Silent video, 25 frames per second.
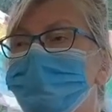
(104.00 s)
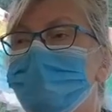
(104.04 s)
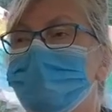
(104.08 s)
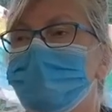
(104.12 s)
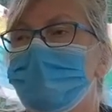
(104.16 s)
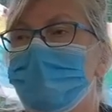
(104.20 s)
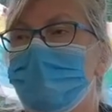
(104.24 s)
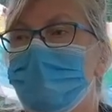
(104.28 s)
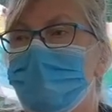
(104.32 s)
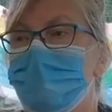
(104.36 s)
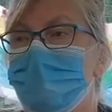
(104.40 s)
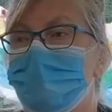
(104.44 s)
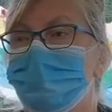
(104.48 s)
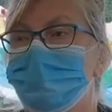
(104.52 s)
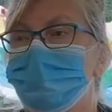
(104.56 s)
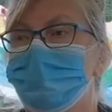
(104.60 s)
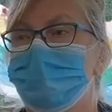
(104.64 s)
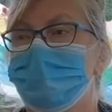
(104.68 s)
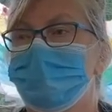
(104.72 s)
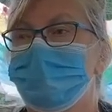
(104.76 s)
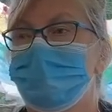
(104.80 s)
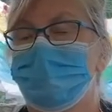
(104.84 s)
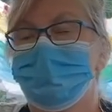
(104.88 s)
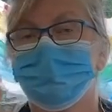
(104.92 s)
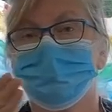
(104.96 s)
going to have
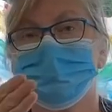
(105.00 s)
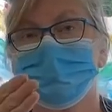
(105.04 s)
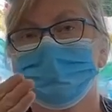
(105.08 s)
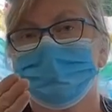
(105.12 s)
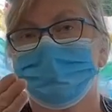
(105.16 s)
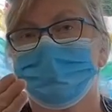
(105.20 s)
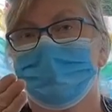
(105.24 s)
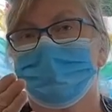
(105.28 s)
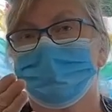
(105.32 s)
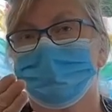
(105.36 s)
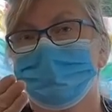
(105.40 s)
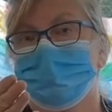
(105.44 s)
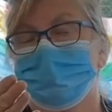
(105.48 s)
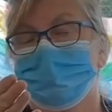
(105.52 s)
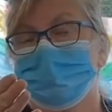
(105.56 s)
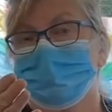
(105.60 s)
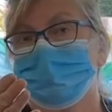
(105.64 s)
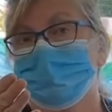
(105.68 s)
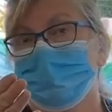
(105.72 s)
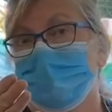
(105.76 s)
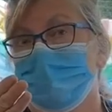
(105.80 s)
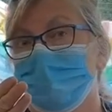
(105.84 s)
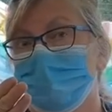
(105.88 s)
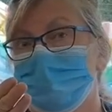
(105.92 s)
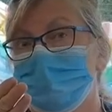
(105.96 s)
an entrance off to the
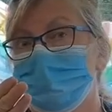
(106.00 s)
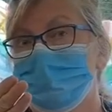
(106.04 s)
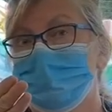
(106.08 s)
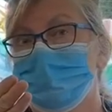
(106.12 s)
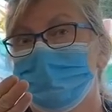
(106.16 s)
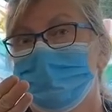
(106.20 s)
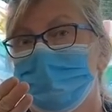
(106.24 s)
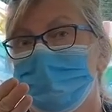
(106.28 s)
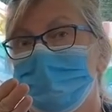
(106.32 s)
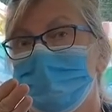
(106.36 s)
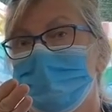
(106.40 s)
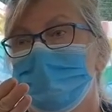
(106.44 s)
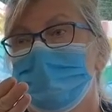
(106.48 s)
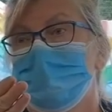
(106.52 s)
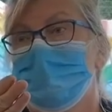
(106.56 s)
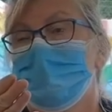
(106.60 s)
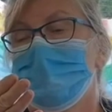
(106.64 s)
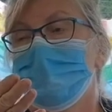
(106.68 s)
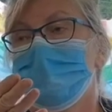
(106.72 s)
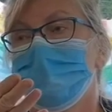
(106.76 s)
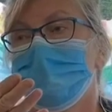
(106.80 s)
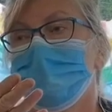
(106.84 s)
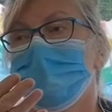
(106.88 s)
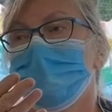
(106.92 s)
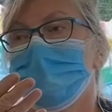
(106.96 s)
side.
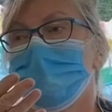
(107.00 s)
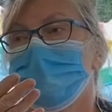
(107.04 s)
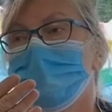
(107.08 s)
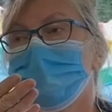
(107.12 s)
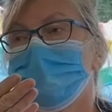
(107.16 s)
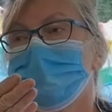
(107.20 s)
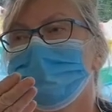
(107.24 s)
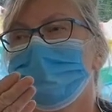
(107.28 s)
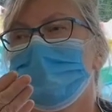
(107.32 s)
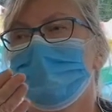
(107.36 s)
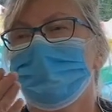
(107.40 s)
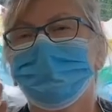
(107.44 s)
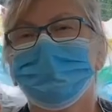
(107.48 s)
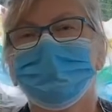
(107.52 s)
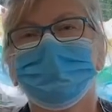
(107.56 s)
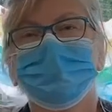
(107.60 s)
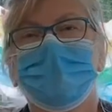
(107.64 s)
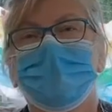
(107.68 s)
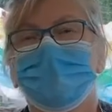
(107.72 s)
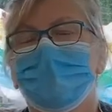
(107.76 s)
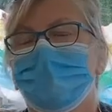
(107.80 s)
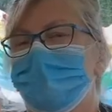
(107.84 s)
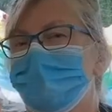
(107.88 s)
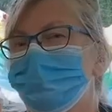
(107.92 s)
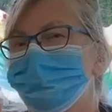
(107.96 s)
Whether or
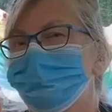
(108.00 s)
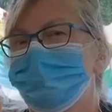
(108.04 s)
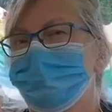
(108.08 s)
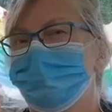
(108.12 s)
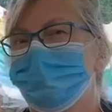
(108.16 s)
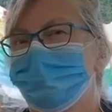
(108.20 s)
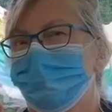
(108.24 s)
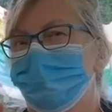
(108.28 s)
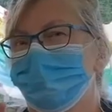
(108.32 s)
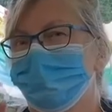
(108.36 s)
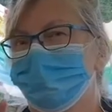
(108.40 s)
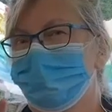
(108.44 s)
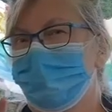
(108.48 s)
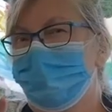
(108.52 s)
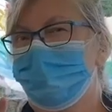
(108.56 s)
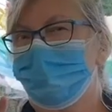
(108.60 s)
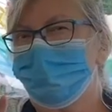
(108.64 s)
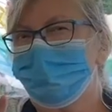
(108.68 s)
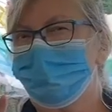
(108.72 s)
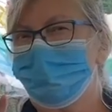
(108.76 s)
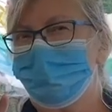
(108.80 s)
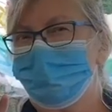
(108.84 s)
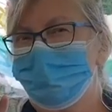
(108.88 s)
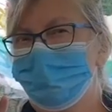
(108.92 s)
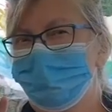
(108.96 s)
not I'm going to
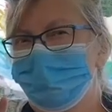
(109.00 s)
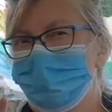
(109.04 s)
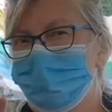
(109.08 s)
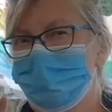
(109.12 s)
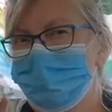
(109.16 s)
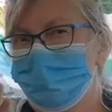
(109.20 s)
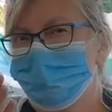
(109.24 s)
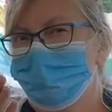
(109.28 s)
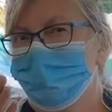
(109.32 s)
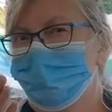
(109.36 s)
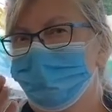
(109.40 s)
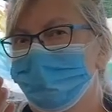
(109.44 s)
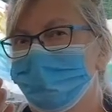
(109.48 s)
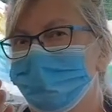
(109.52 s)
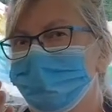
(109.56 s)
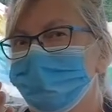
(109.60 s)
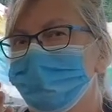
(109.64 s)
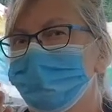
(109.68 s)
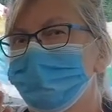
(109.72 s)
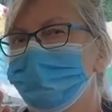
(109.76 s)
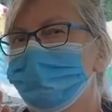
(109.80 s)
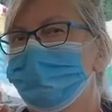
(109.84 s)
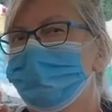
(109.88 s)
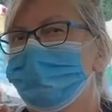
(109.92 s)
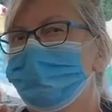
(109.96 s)
allow people
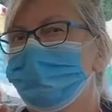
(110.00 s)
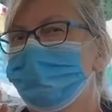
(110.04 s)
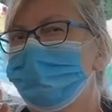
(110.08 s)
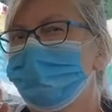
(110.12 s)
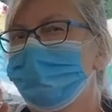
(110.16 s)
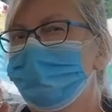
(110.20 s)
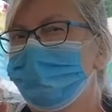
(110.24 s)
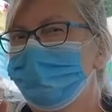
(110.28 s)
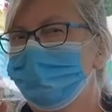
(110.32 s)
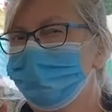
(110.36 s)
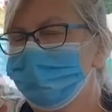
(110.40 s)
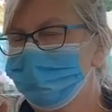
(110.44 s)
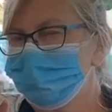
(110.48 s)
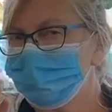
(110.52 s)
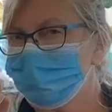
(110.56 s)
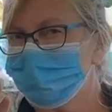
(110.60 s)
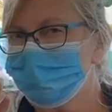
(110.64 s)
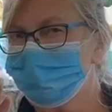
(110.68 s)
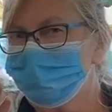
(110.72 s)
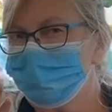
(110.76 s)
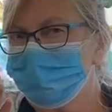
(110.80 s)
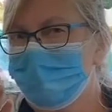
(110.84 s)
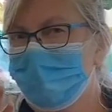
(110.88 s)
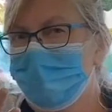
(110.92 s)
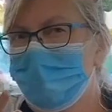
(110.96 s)
in
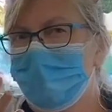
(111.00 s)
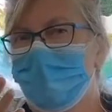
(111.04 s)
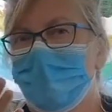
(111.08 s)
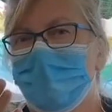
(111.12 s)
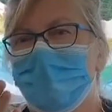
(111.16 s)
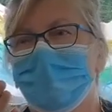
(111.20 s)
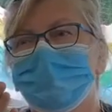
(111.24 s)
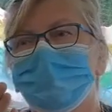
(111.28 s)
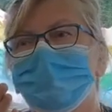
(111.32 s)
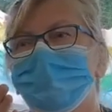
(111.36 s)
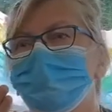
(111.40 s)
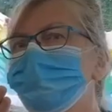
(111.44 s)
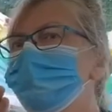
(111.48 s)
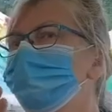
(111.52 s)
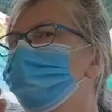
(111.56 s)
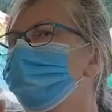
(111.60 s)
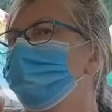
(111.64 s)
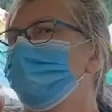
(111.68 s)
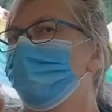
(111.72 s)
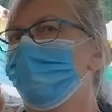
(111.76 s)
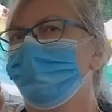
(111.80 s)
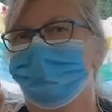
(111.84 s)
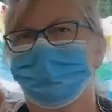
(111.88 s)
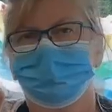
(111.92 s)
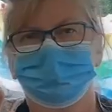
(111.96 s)
just yet, I don't
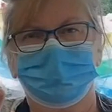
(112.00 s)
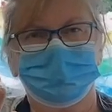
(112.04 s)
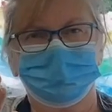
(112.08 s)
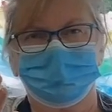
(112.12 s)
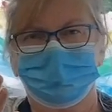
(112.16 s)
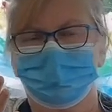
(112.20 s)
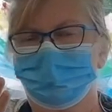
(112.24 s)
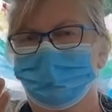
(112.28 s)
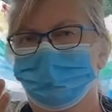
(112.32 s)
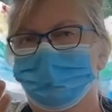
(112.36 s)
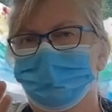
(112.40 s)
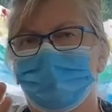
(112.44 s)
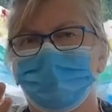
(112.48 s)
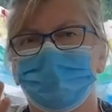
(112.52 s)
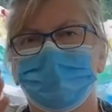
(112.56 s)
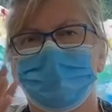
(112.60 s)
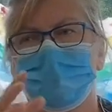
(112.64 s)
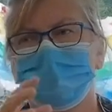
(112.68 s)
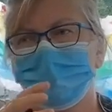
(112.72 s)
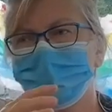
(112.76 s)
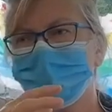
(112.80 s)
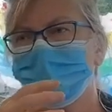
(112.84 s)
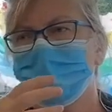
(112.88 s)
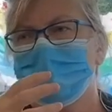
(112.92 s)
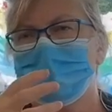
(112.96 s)
know if that's smart.
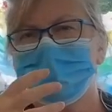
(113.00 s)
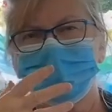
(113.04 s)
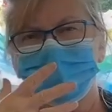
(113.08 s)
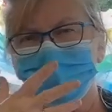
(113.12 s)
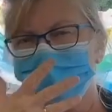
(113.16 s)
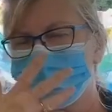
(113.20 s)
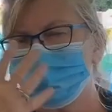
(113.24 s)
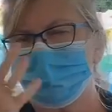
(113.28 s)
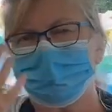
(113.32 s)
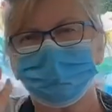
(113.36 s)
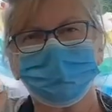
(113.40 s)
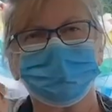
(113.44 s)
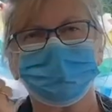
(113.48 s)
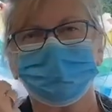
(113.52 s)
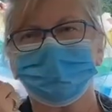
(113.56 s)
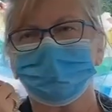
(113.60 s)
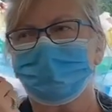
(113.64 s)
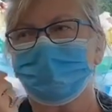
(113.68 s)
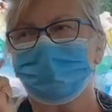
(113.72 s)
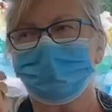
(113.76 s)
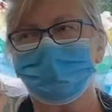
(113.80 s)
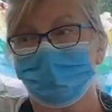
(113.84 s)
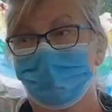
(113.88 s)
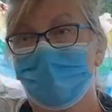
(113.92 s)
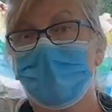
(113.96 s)
I think we just,
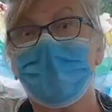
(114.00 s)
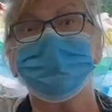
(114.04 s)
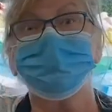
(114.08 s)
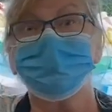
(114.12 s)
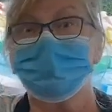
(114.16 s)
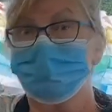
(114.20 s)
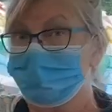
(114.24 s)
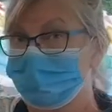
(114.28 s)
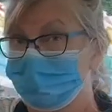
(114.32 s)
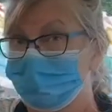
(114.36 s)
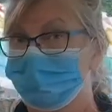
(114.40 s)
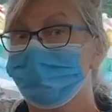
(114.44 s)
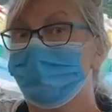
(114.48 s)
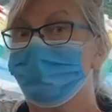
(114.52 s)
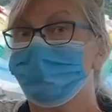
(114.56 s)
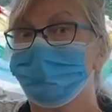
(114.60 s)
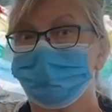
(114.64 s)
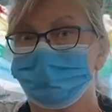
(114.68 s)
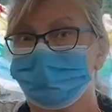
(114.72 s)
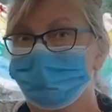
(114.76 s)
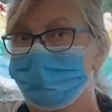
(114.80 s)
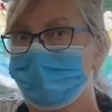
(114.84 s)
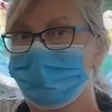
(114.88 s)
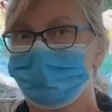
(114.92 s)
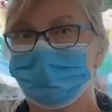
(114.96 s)
you know, having been
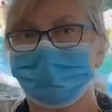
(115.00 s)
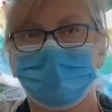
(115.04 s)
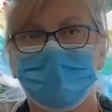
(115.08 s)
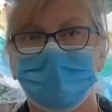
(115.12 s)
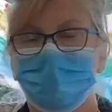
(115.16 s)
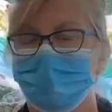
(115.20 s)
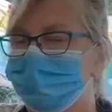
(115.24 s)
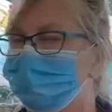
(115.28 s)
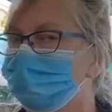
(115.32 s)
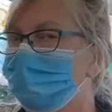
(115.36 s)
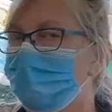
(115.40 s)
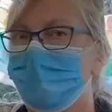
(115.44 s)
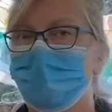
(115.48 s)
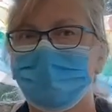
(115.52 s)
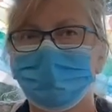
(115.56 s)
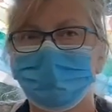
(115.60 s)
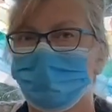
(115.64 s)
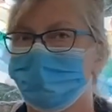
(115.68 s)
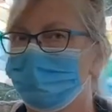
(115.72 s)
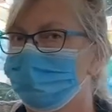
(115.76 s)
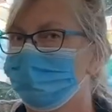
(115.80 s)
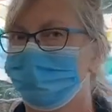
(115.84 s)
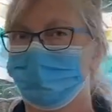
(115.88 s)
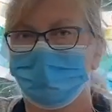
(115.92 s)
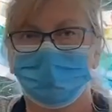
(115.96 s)
closed myself, I
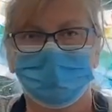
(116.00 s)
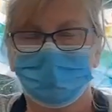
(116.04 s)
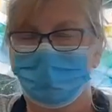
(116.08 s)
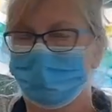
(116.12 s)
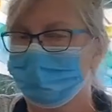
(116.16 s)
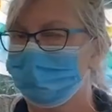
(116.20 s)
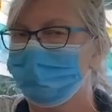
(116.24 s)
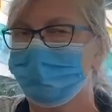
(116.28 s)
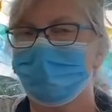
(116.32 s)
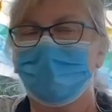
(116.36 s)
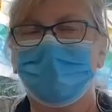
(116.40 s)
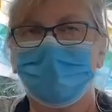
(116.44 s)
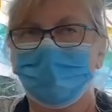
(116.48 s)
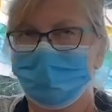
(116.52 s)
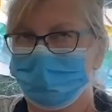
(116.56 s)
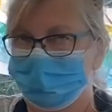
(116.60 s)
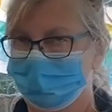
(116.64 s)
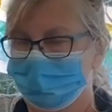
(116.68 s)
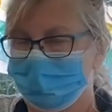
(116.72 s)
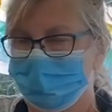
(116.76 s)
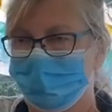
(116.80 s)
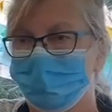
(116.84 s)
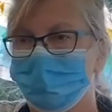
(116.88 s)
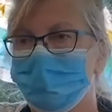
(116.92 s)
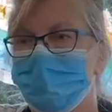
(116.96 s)
don't
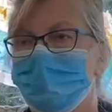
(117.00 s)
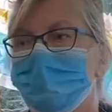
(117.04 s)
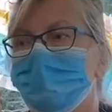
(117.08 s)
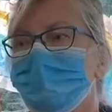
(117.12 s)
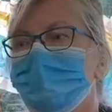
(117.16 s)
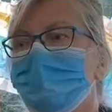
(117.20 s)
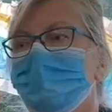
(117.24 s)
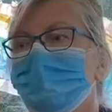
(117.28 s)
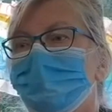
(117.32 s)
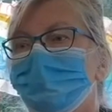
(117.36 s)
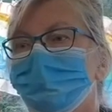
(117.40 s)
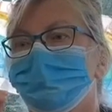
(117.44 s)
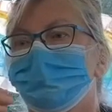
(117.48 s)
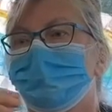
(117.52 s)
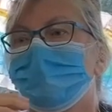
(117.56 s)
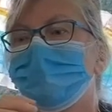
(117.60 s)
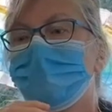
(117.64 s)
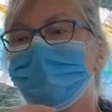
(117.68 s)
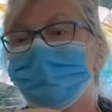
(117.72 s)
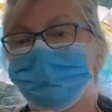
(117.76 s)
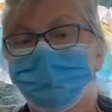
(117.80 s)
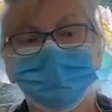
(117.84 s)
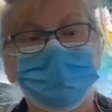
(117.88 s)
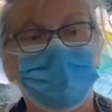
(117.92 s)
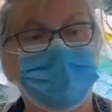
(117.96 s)
know. But
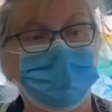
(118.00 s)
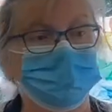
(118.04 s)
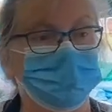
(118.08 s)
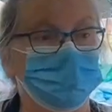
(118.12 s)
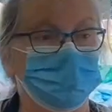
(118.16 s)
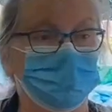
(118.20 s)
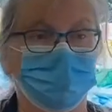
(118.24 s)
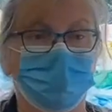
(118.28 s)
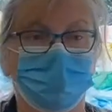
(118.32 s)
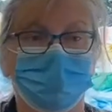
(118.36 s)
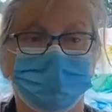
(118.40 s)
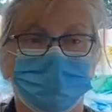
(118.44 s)
I do have, you know, a